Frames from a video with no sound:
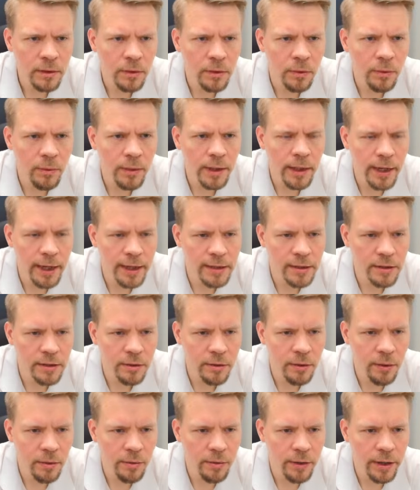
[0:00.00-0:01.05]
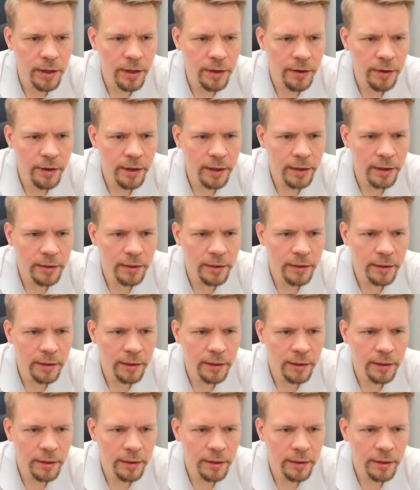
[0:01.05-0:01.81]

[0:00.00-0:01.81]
queen has to go here, and